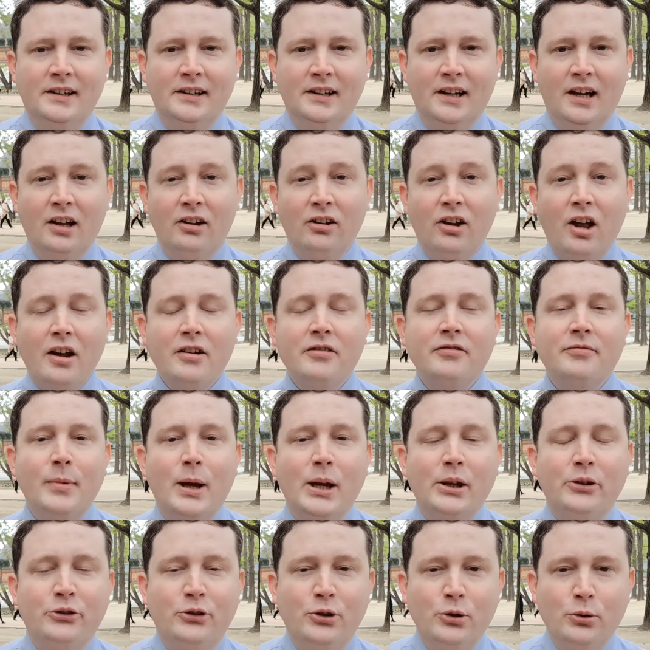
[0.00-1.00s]
A lot of
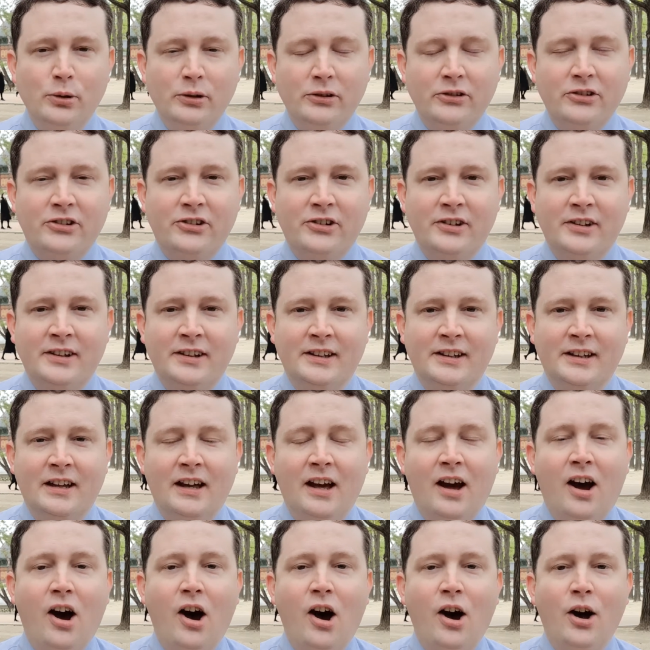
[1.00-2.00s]
my students
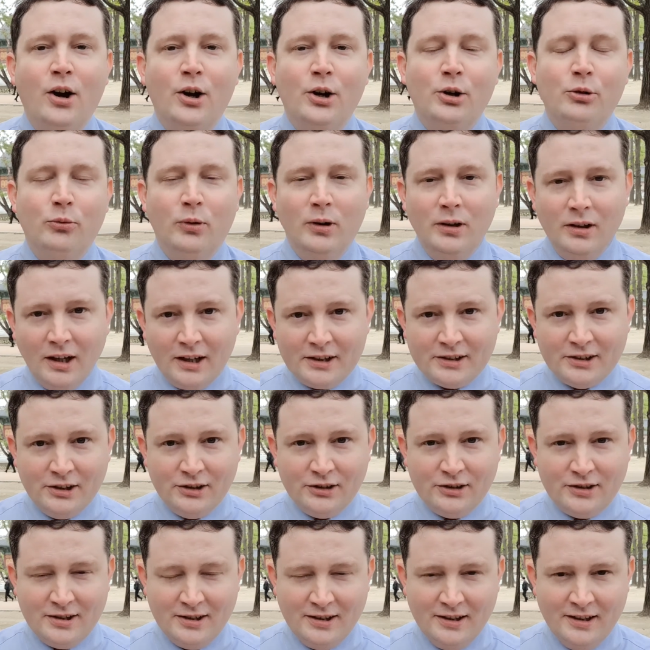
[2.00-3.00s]
are
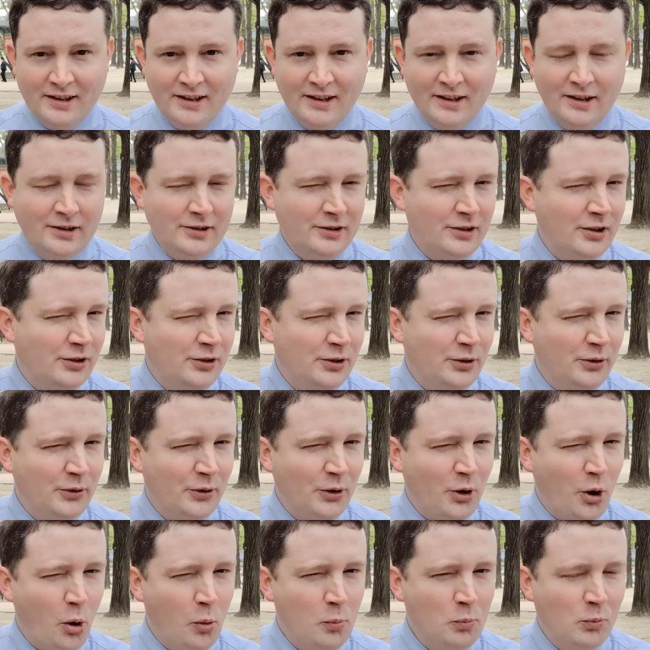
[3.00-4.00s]
reluctant to do
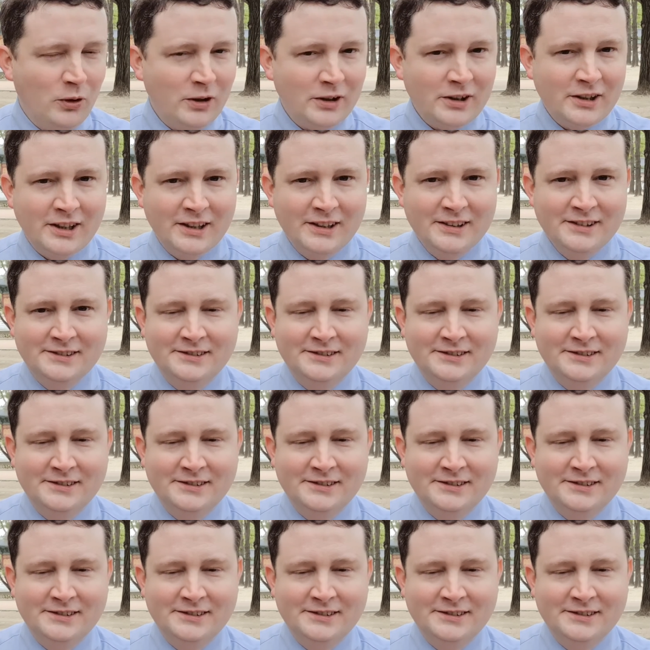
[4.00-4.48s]
their homework.